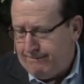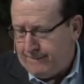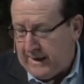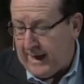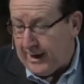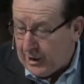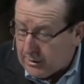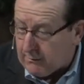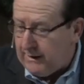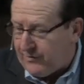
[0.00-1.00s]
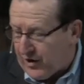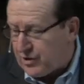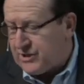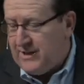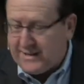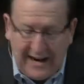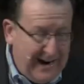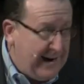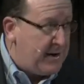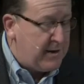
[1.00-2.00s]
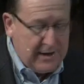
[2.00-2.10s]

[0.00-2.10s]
He got hungry, thirsty, tired.